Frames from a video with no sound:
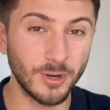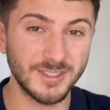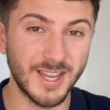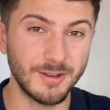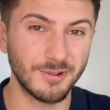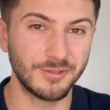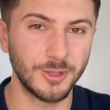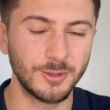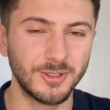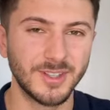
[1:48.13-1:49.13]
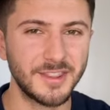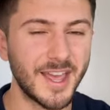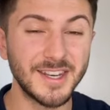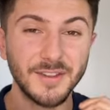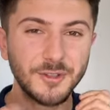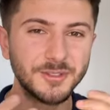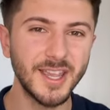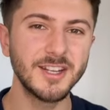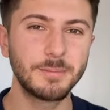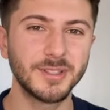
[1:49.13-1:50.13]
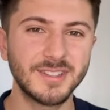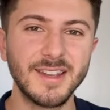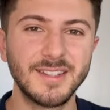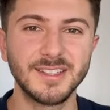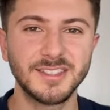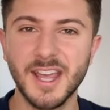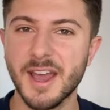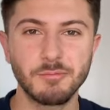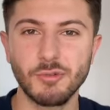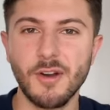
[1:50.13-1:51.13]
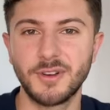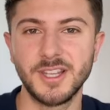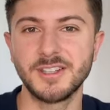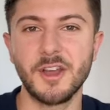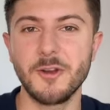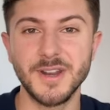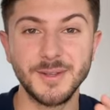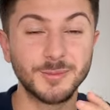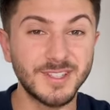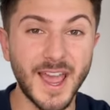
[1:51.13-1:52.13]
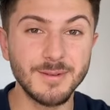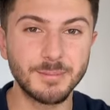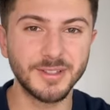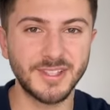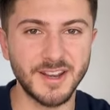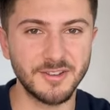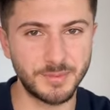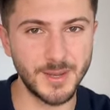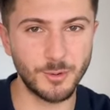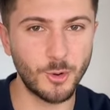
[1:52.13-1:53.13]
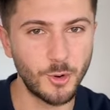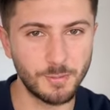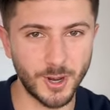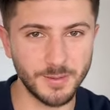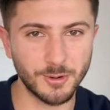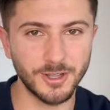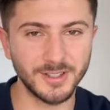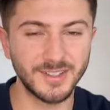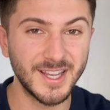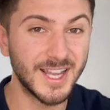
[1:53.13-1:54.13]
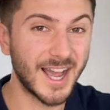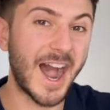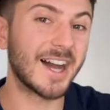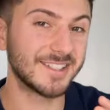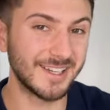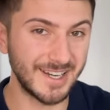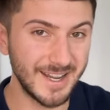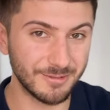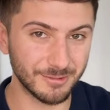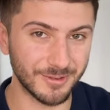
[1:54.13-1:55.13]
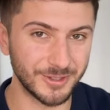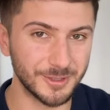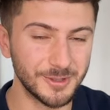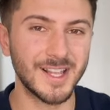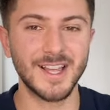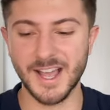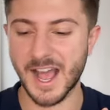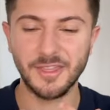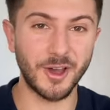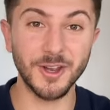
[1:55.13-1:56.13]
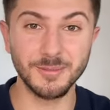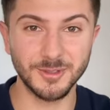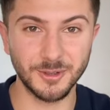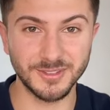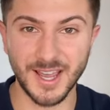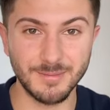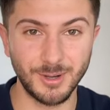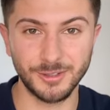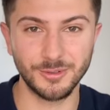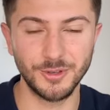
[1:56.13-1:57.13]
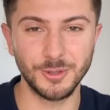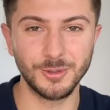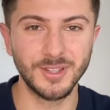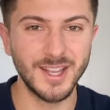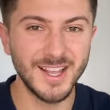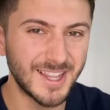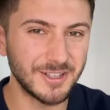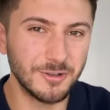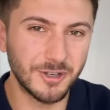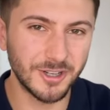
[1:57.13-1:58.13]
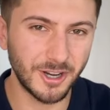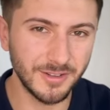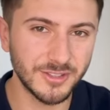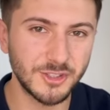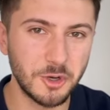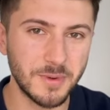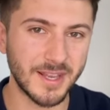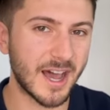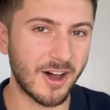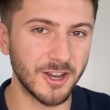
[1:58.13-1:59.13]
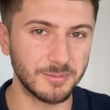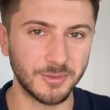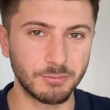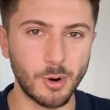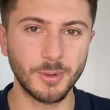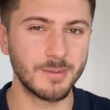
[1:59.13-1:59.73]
than 10 reviews, then if you take the percentage that roughly only 10% of people who buy products actually leave a review, and the item's got 10 plus reviews, then you can kind of assume that that item's probably